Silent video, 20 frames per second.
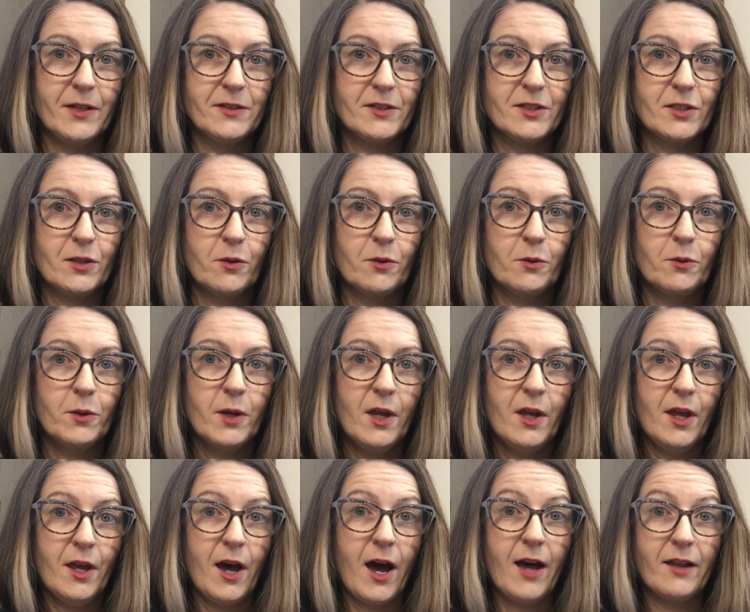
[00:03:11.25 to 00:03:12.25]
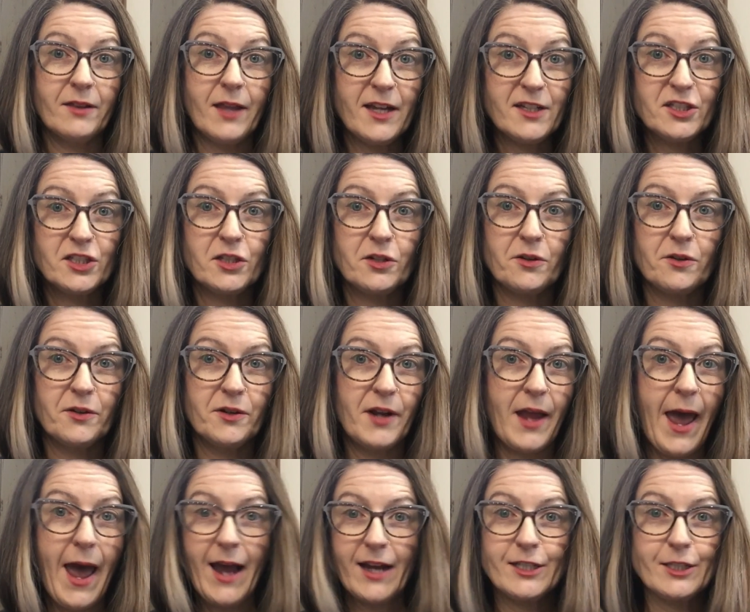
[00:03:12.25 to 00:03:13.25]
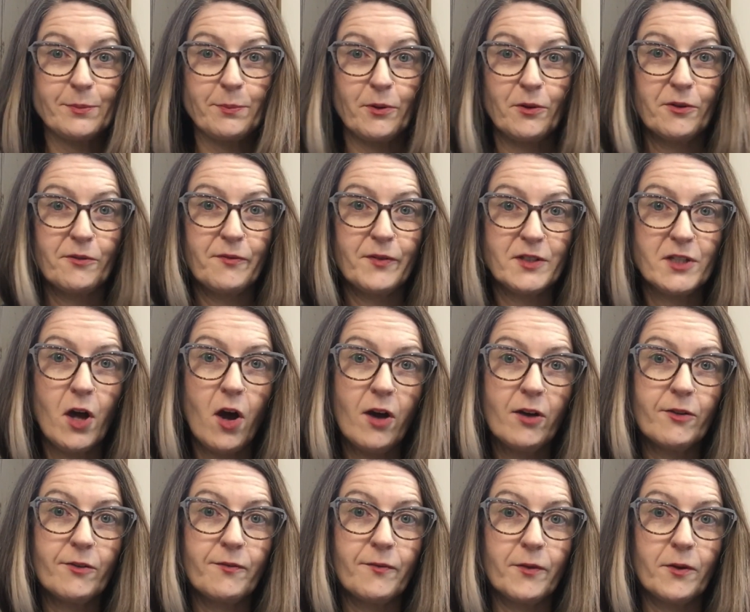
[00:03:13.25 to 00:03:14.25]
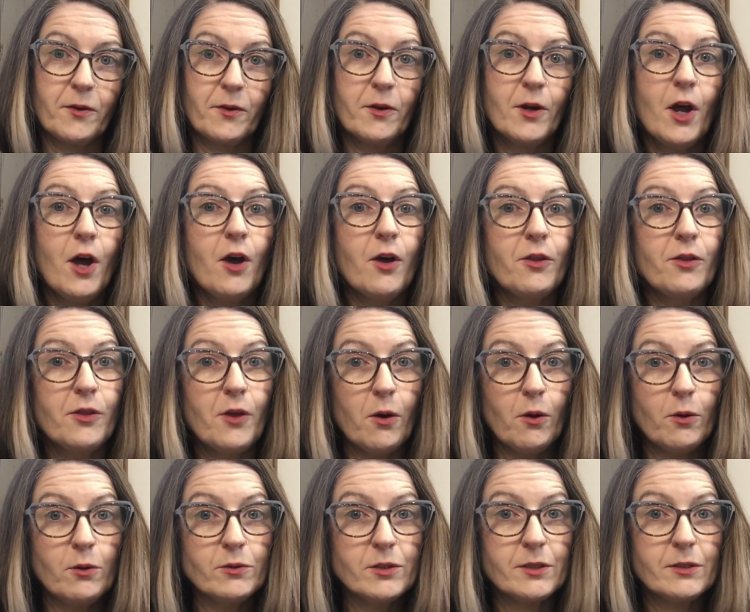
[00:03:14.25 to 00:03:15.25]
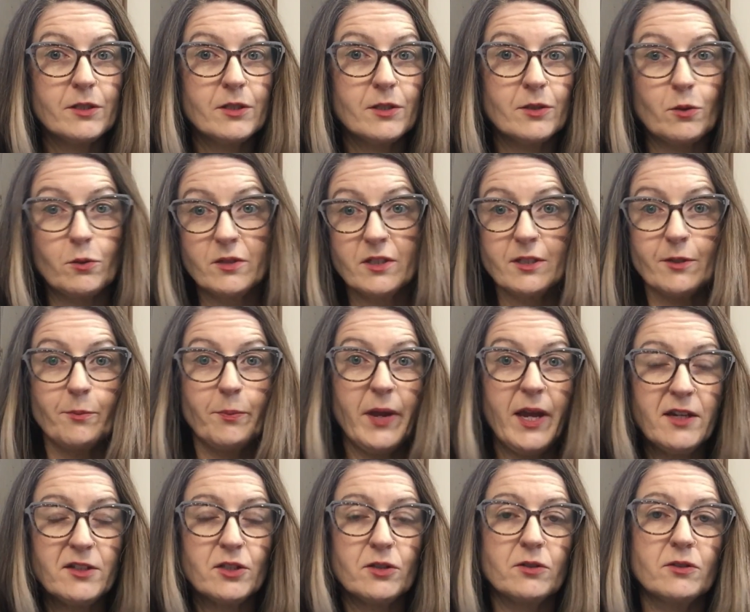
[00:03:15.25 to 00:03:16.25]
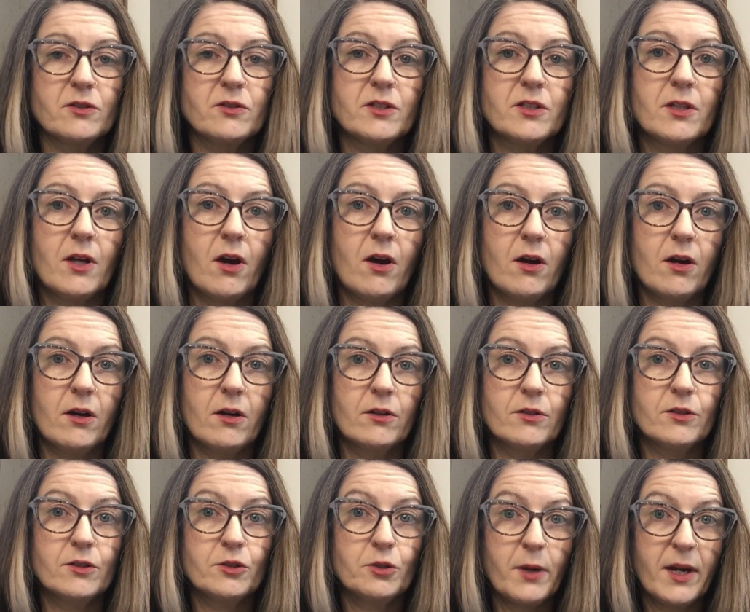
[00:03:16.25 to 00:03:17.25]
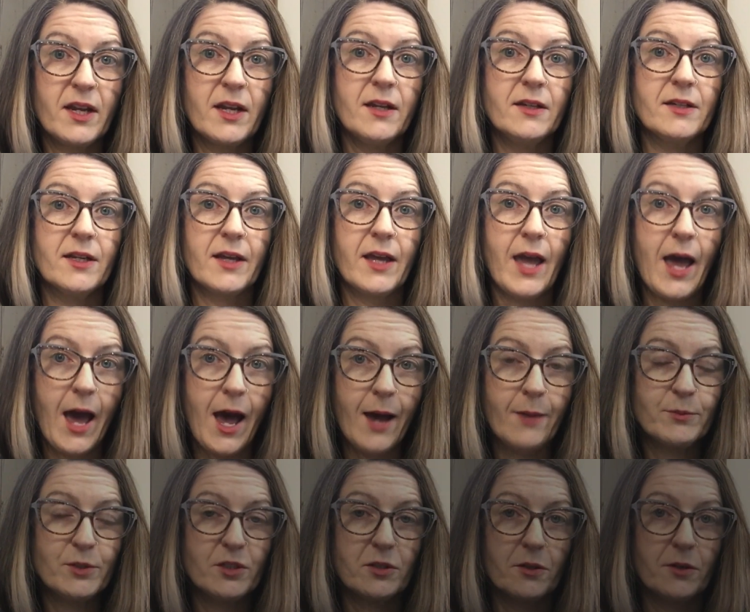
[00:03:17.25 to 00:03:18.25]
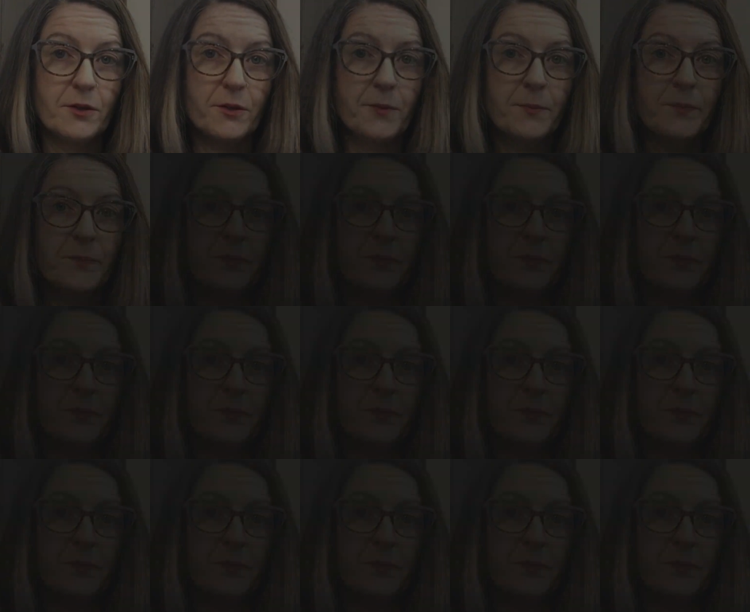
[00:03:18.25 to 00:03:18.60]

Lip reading: And so unless you're an expert photographer, those sorts of pictures are tricky to capture.